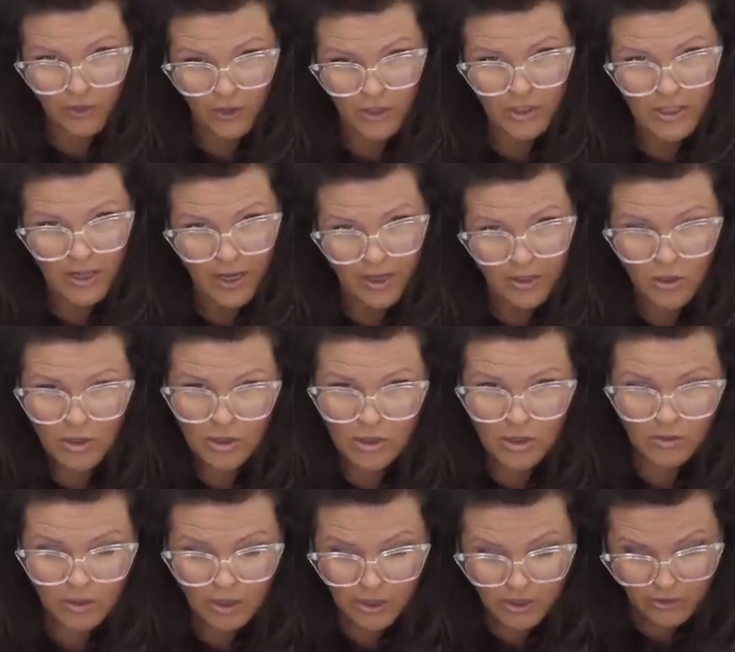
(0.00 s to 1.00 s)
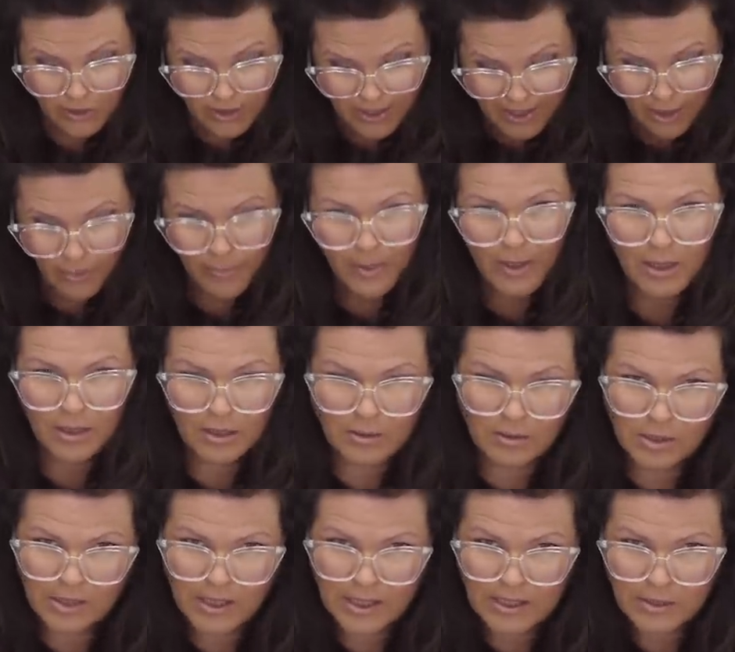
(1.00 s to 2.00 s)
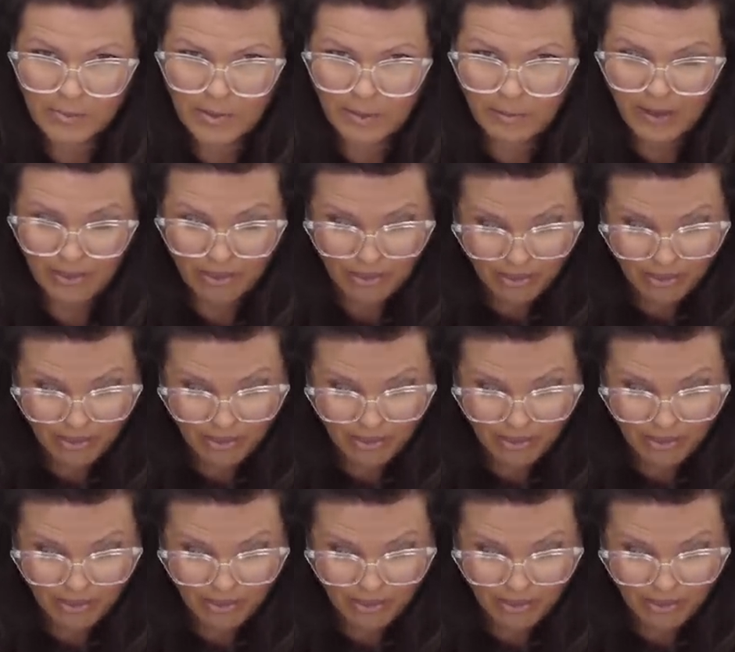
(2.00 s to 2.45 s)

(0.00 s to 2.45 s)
first, and you can do it on your nail, but it can tend to be a bit